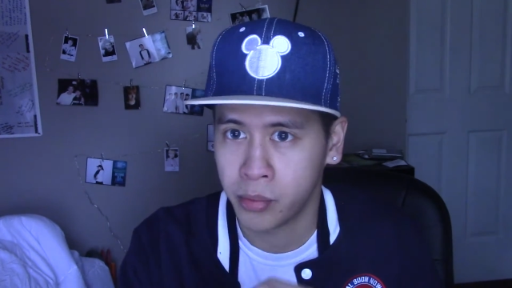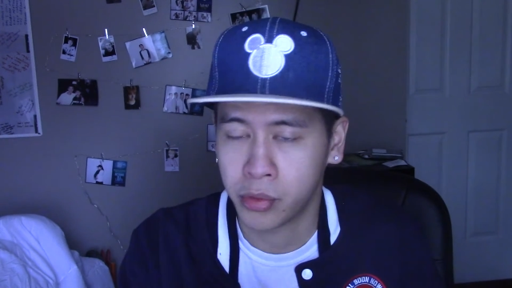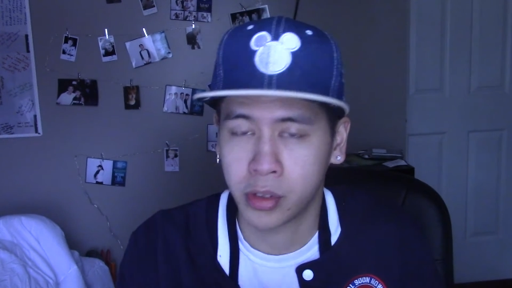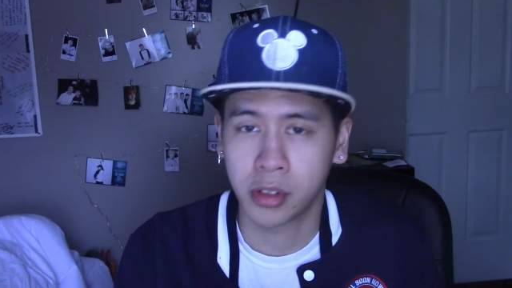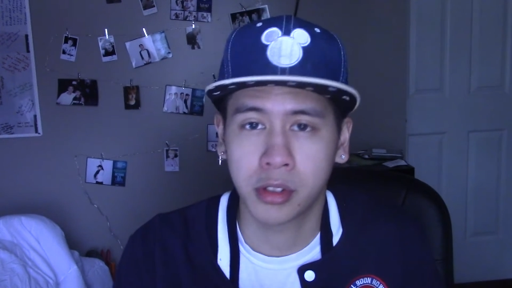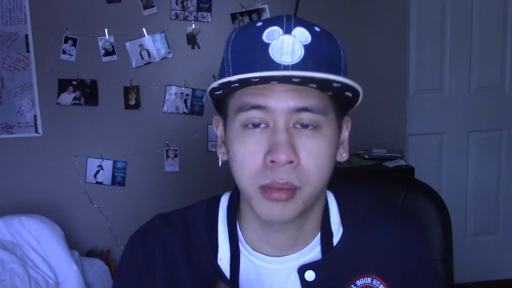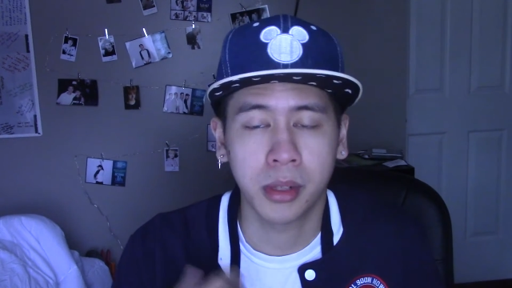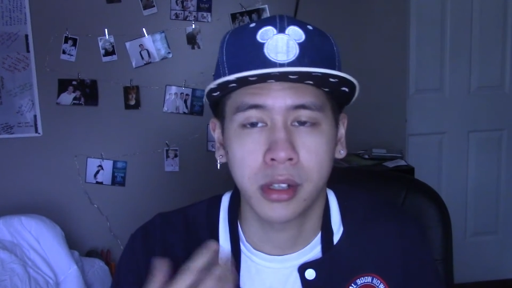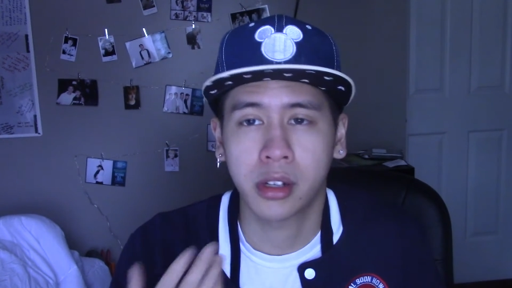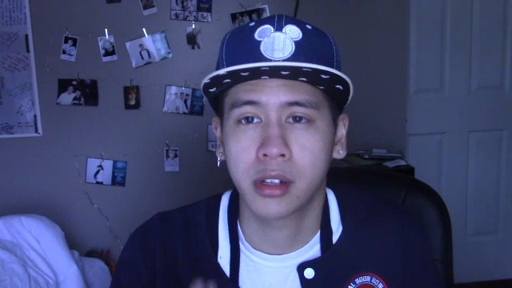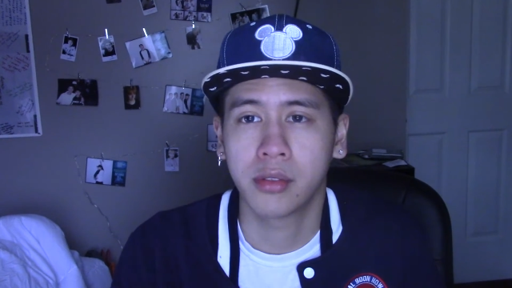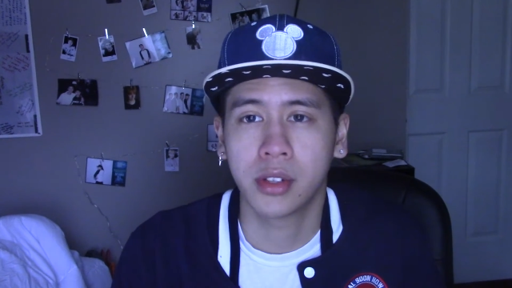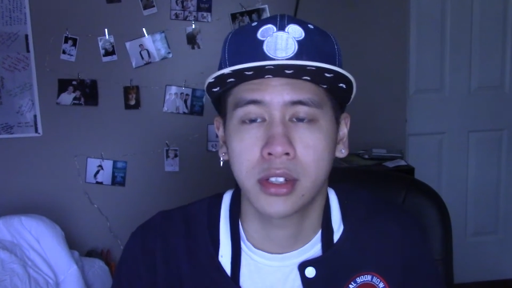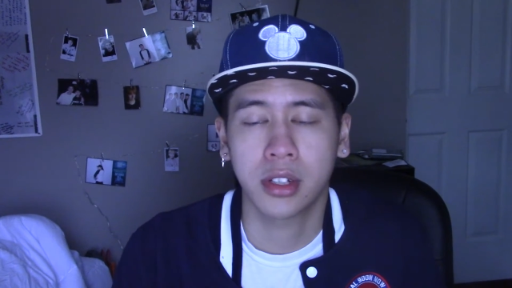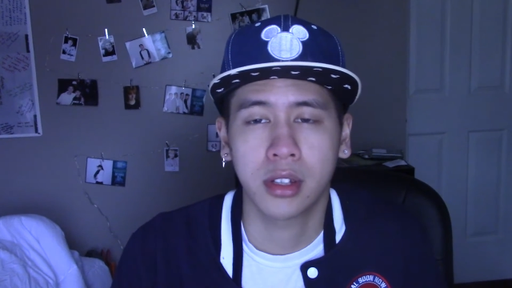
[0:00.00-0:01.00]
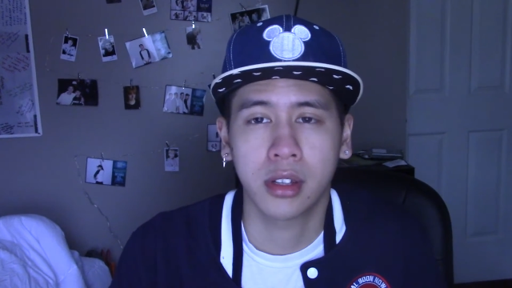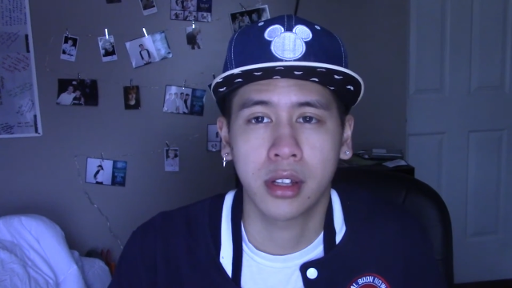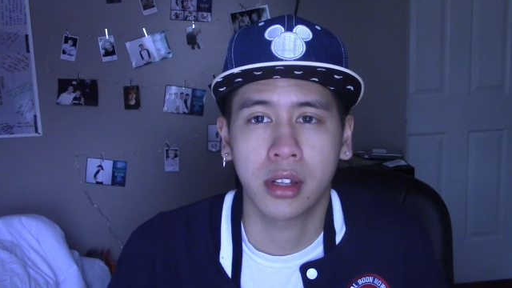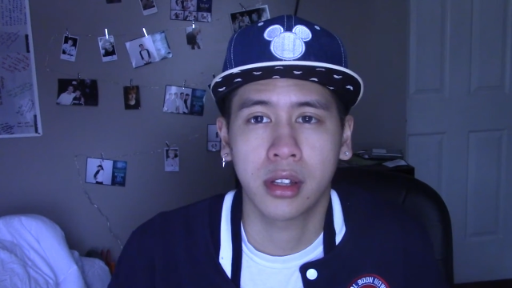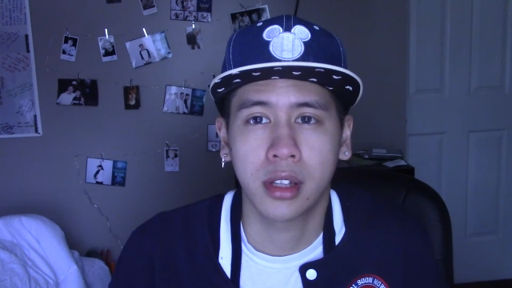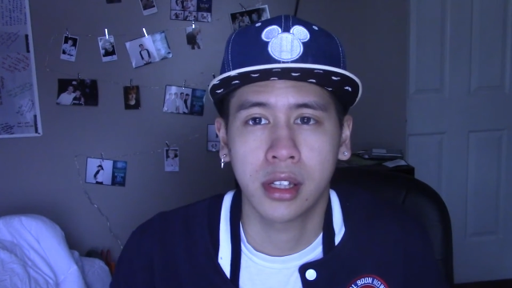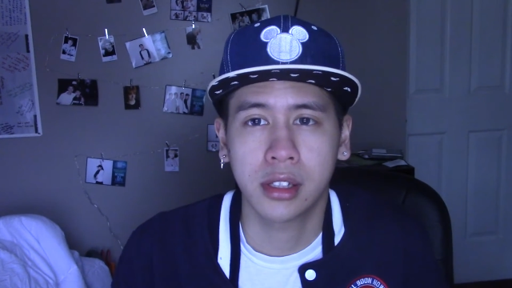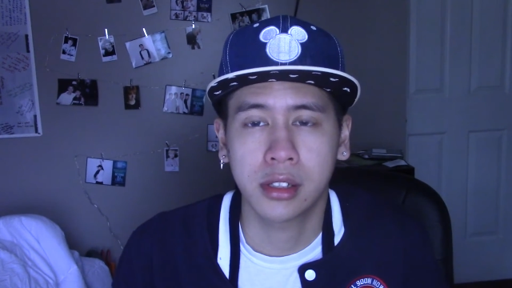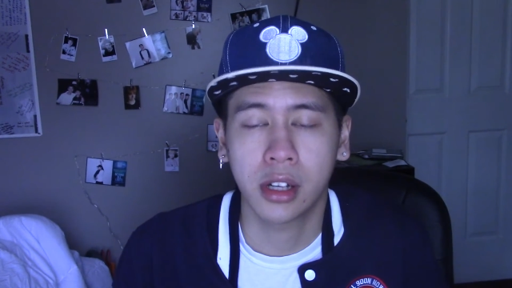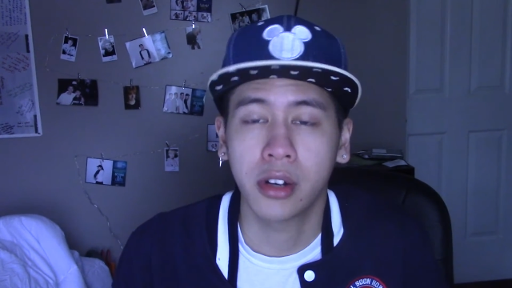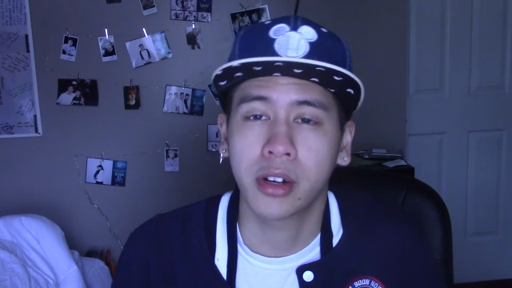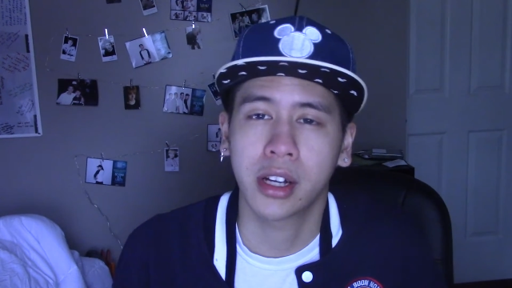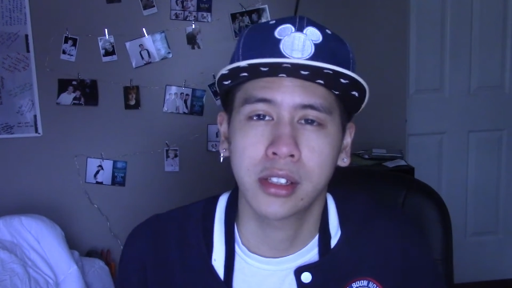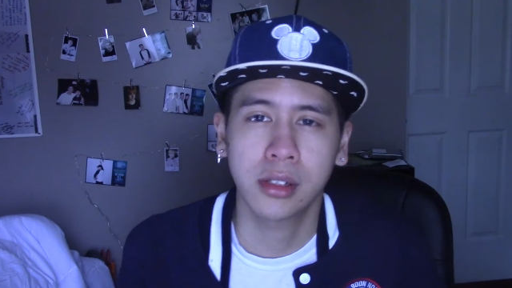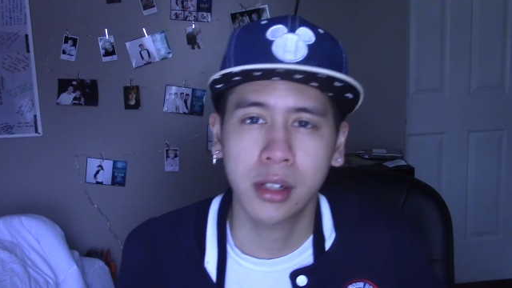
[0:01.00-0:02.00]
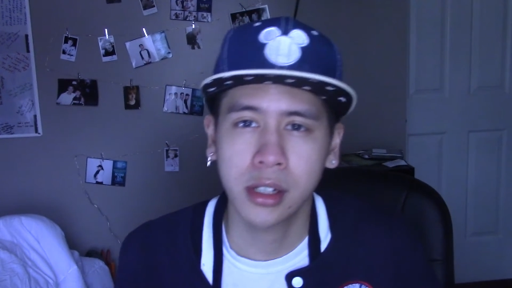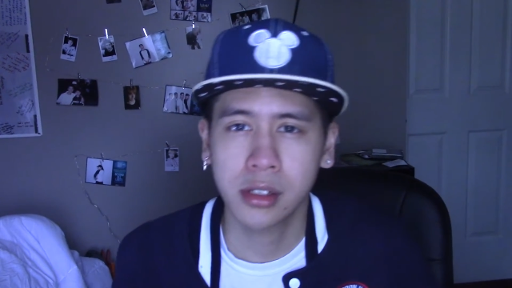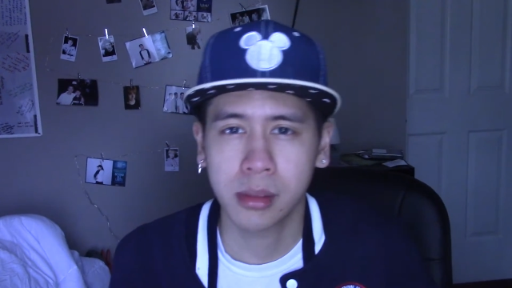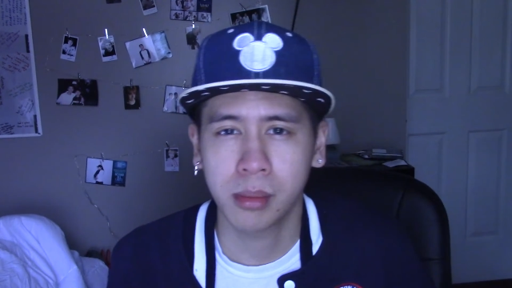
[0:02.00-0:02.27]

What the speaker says: For a smaller convention than this, Katsucon's